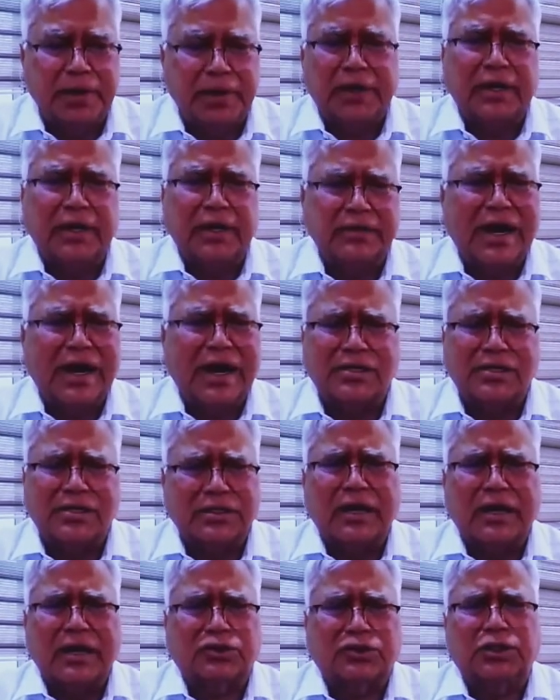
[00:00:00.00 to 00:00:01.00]
And that's
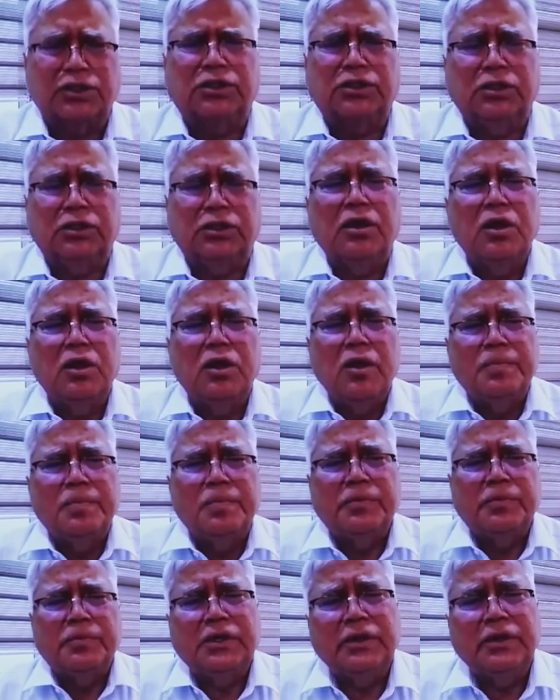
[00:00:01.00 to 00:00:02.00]
actually the,
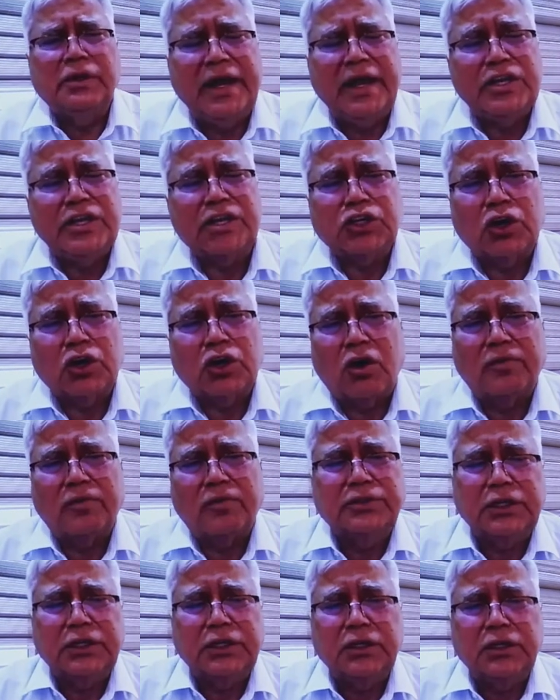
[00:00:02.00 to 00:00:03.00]
the nature of
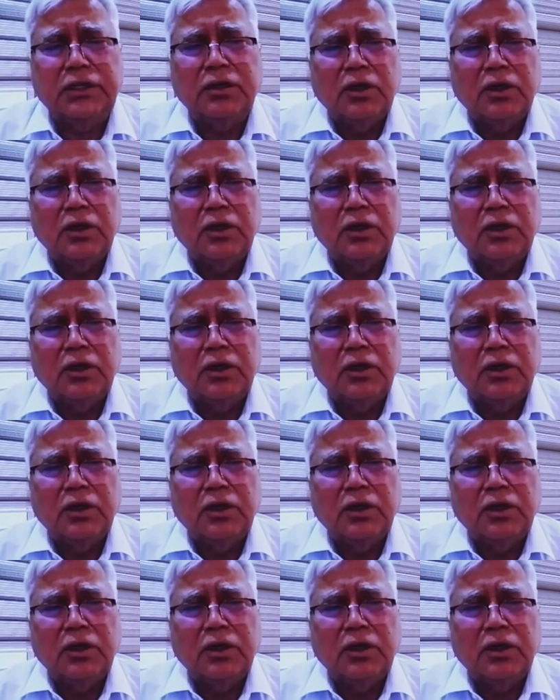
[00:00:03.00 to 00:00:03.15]
the